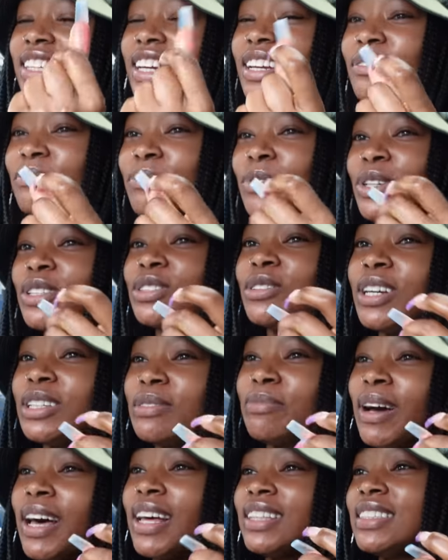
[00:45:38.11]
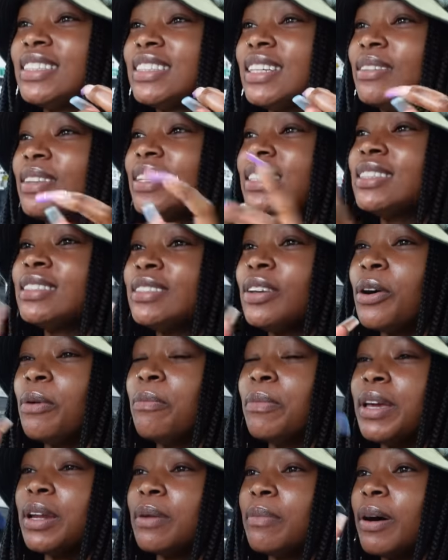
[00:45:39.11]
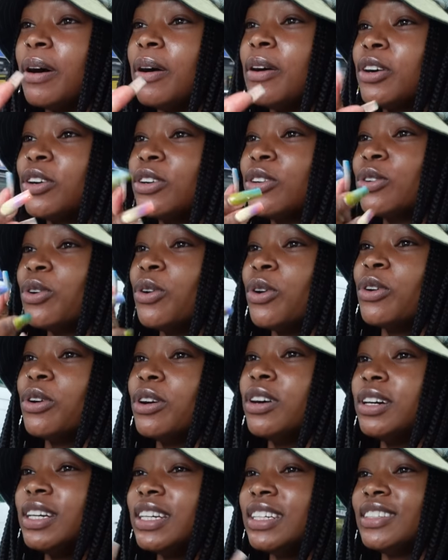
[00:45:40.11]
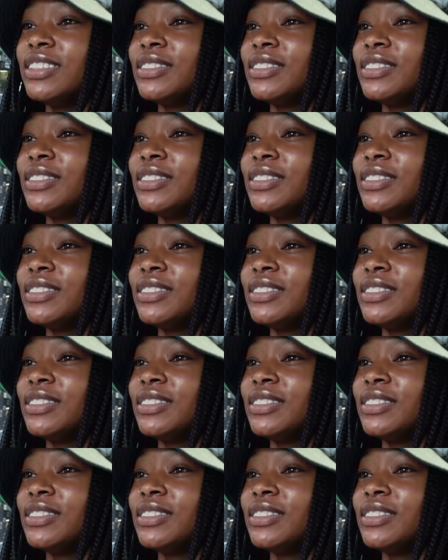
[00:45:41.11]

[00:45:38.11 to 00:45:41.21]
And I'm moisturizing my hands to say this is what I mean about a good aura.